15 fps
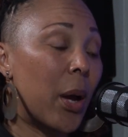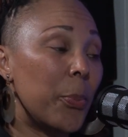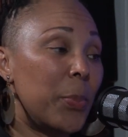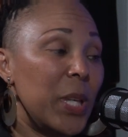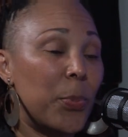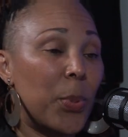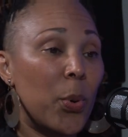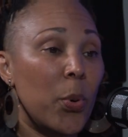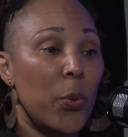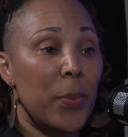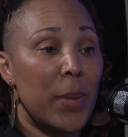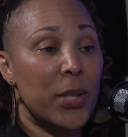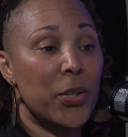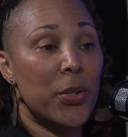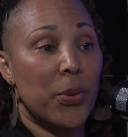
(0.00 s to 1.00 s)
people who
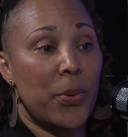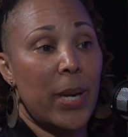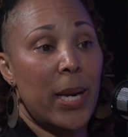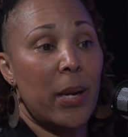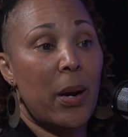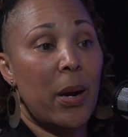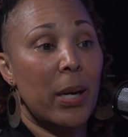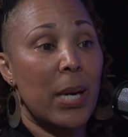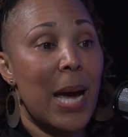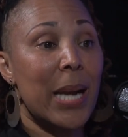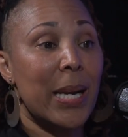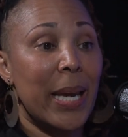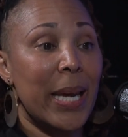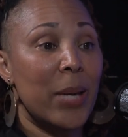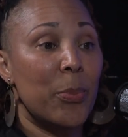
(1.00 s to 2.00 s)
menstruate are
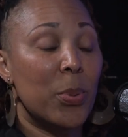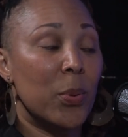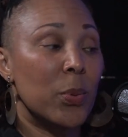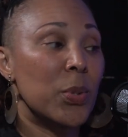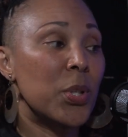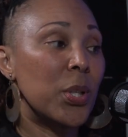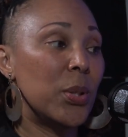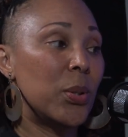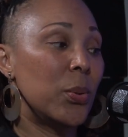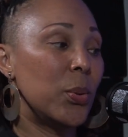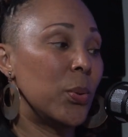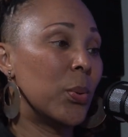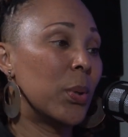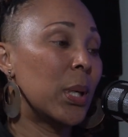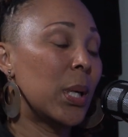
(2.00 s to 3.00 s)
not able
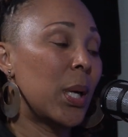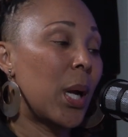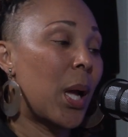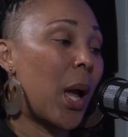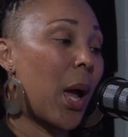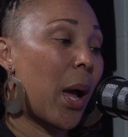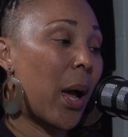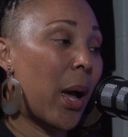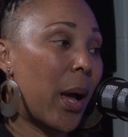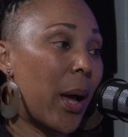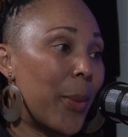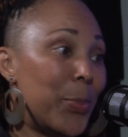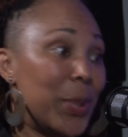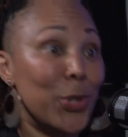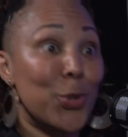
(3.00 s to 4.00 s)
to
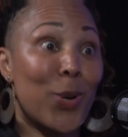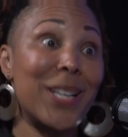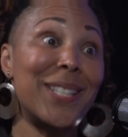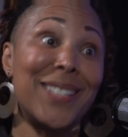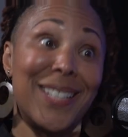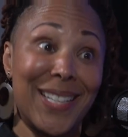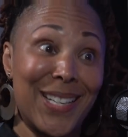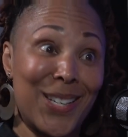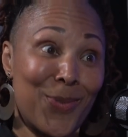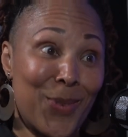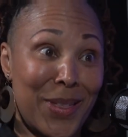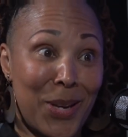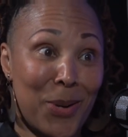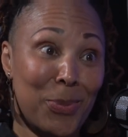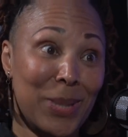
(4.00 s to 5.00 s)
be trusted
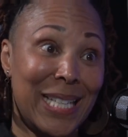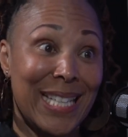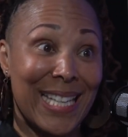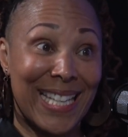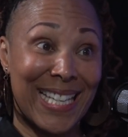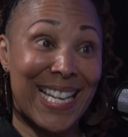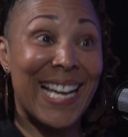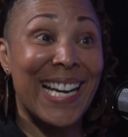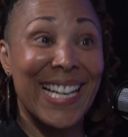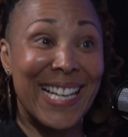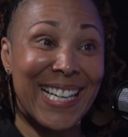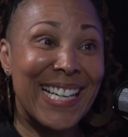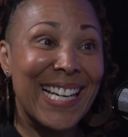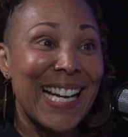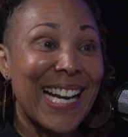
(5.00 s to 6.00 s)
when they're bleeding.
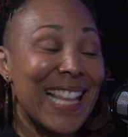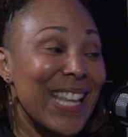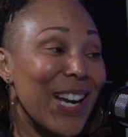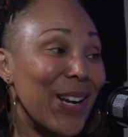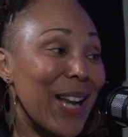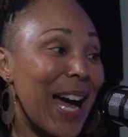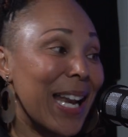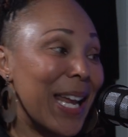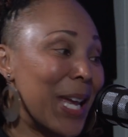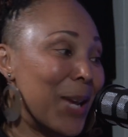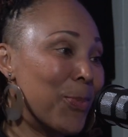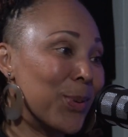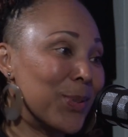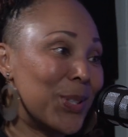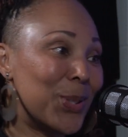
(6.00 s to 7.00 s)
They're not
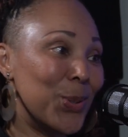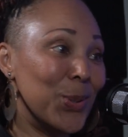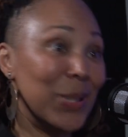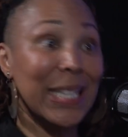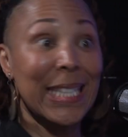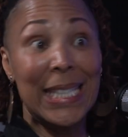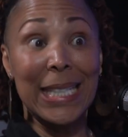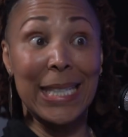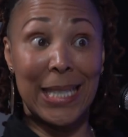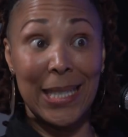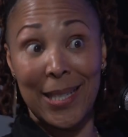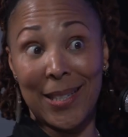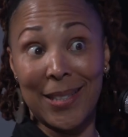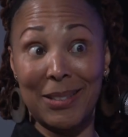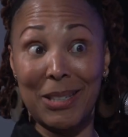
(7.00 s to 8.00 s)
able to
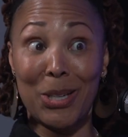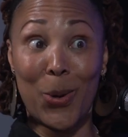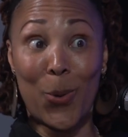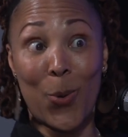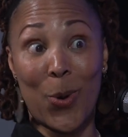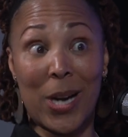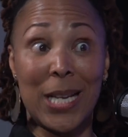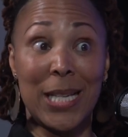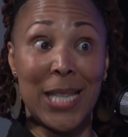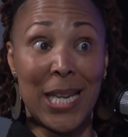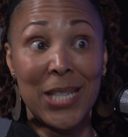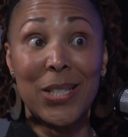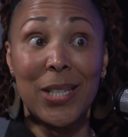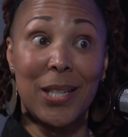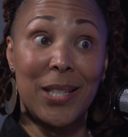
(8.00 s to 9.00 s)
lead,
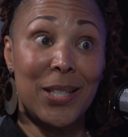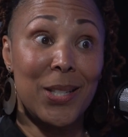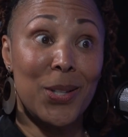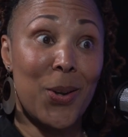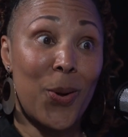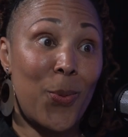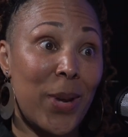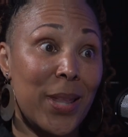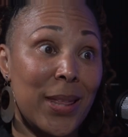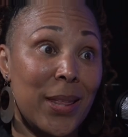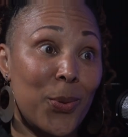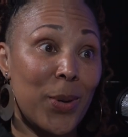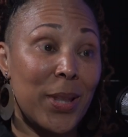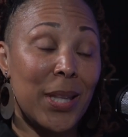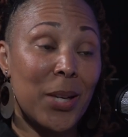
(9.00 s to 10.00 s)
organizations,
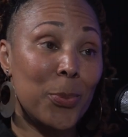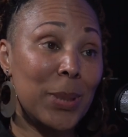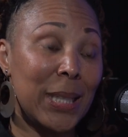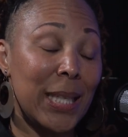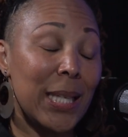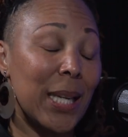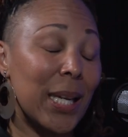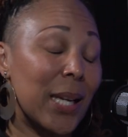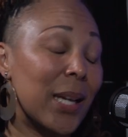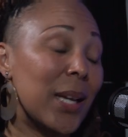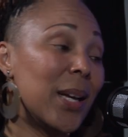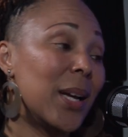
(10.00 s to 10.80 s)
when they're bleeding.